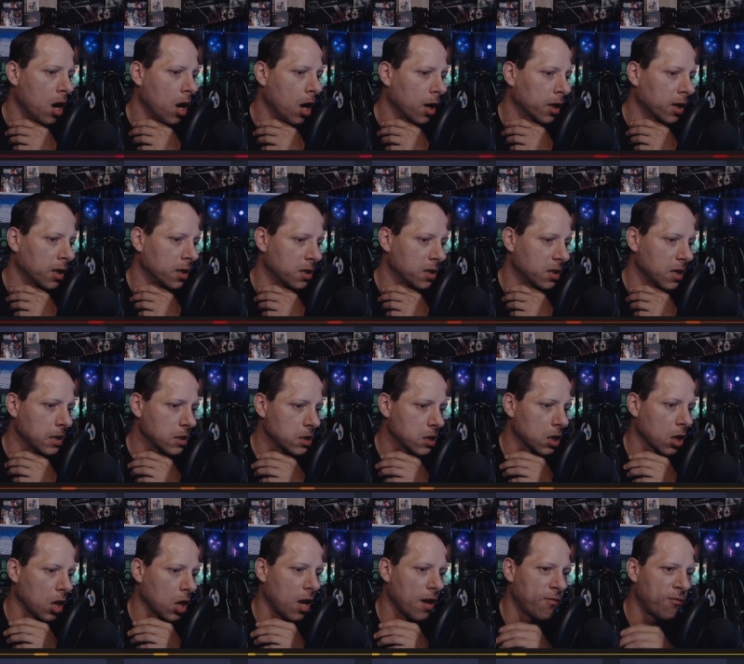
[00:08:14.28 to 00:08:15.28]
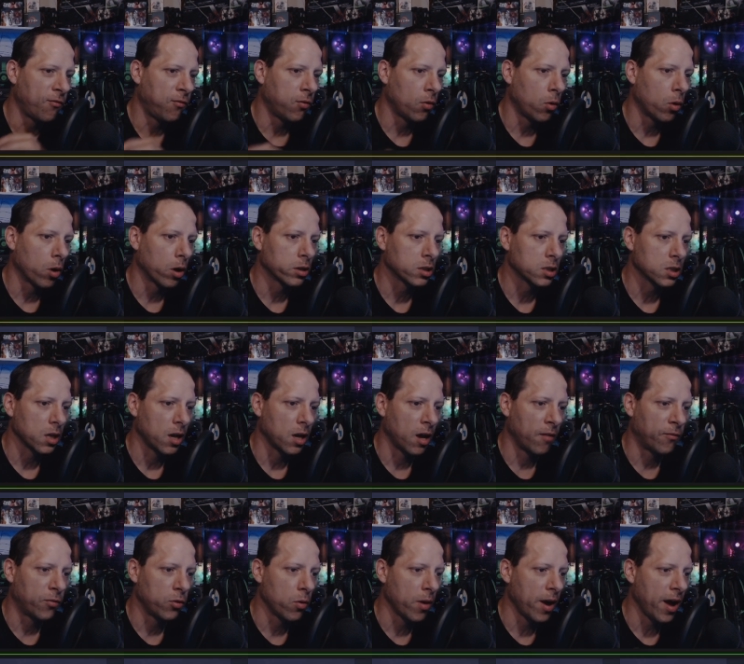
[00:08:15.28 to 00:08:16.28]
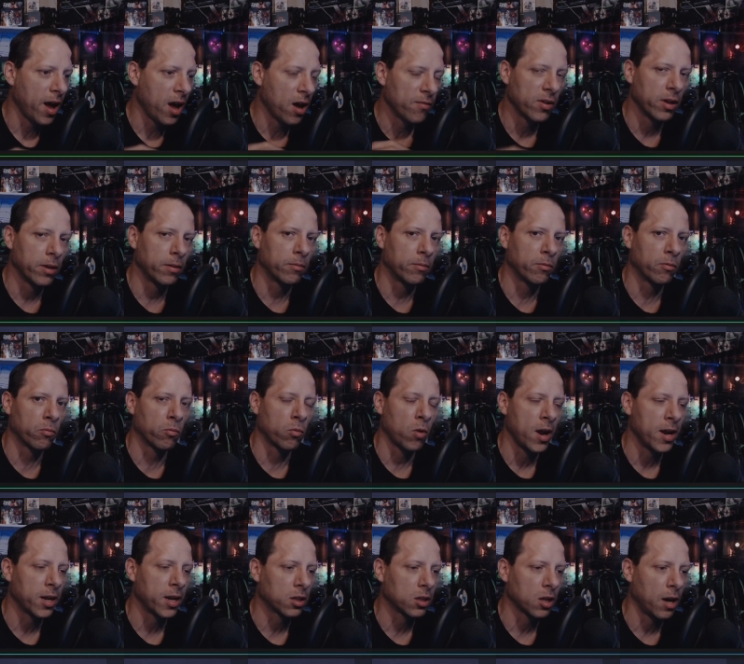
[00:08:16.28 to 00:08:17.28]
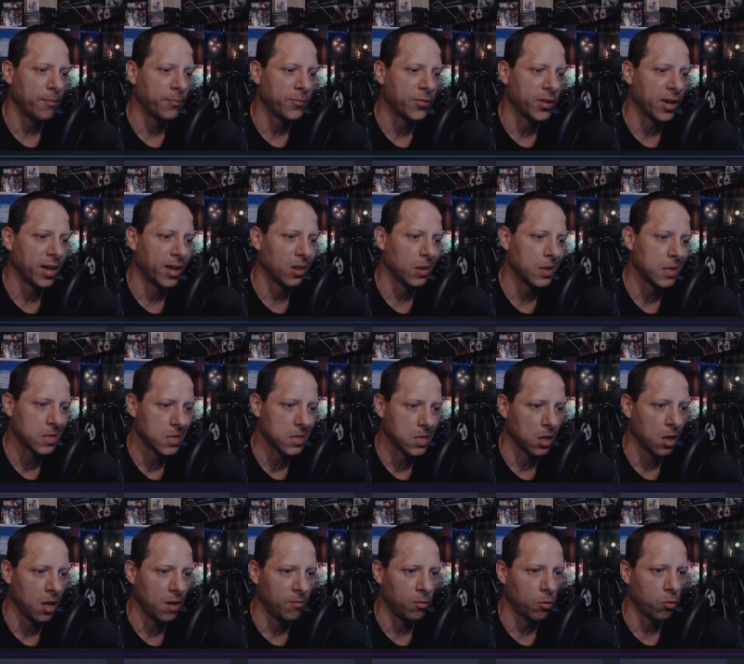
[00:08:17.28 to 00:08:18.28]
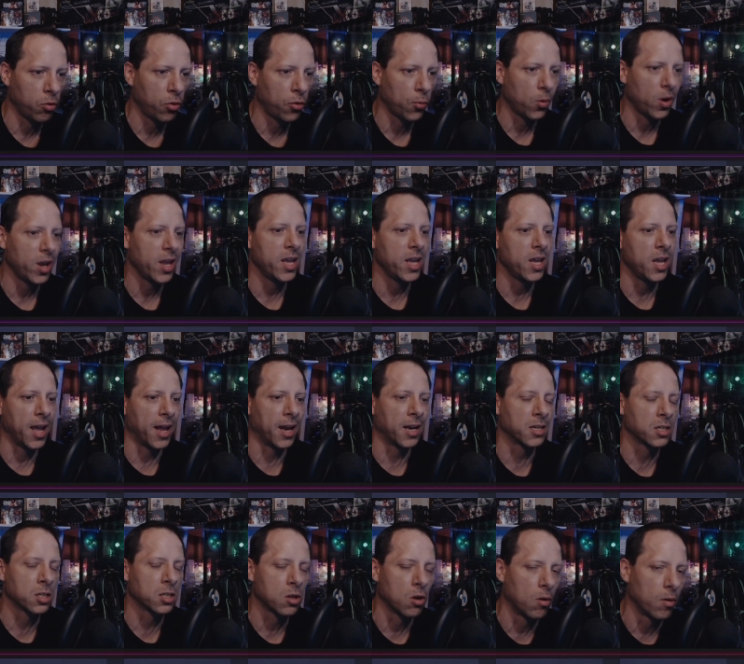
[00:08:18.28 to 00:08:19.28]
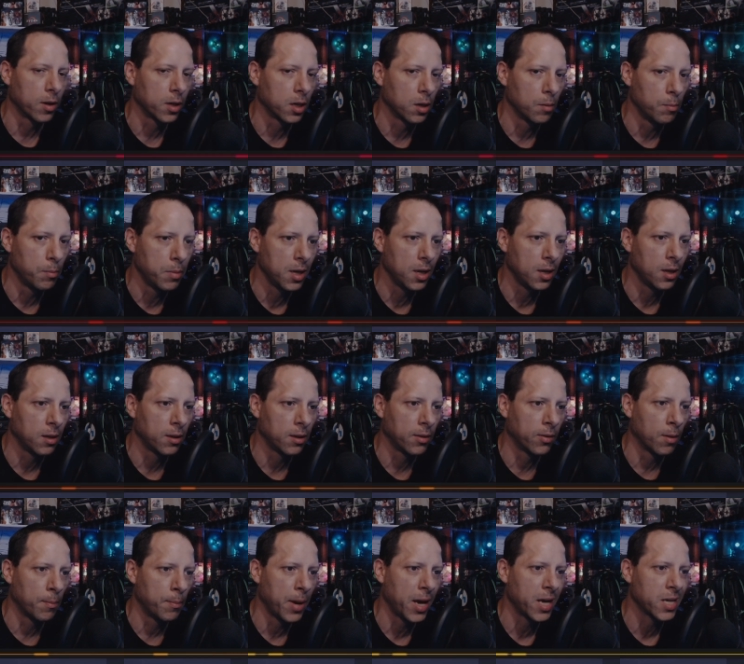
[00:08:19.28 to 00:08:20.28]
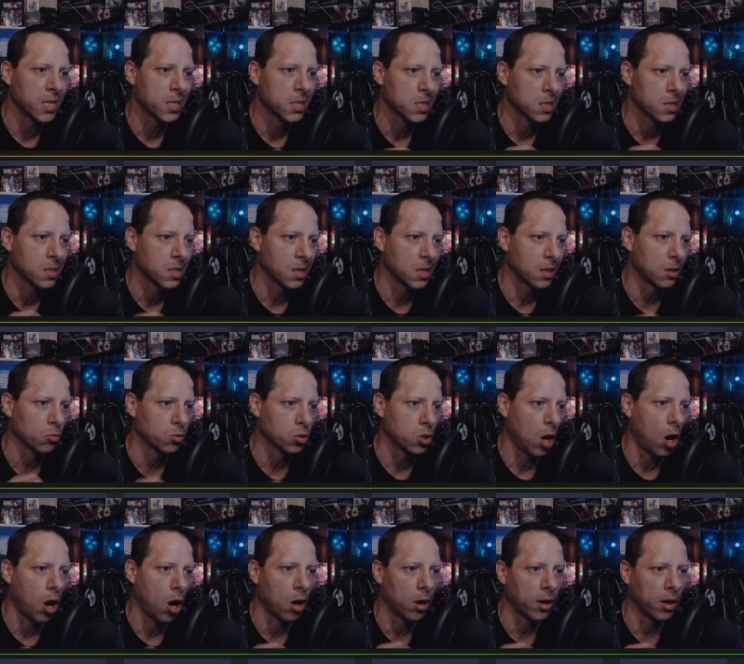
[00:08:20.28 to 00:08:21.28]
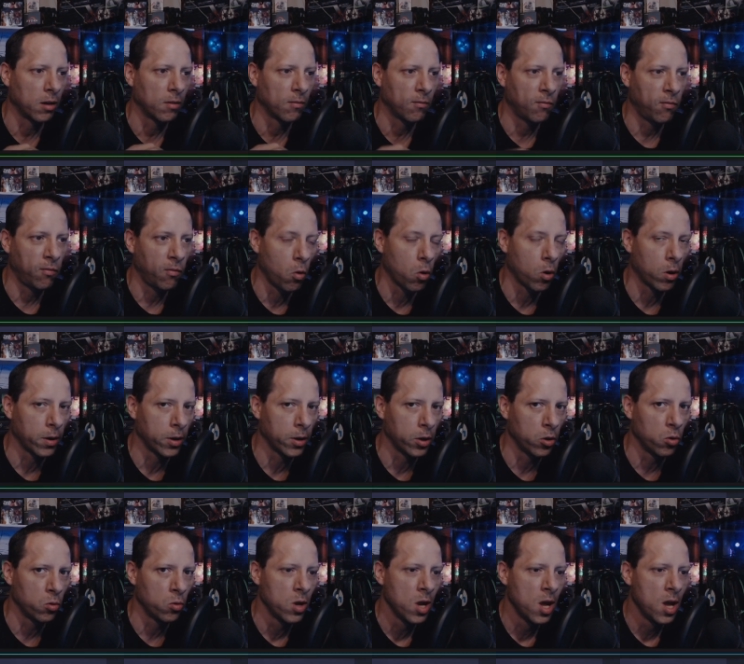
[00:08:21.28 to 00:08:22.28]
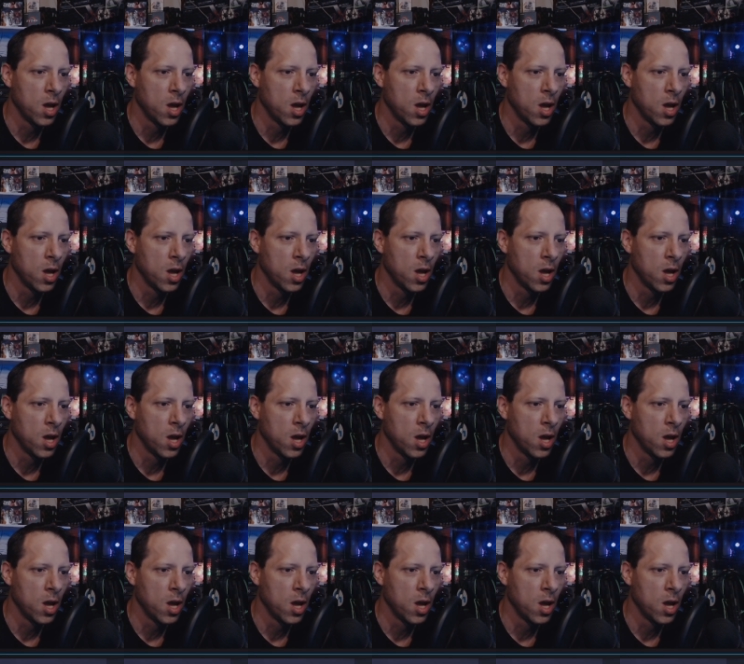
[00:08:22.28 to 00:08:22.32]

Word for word: condensed life force if you have it ranked up to at least a level 3 it is going to be the best single target for you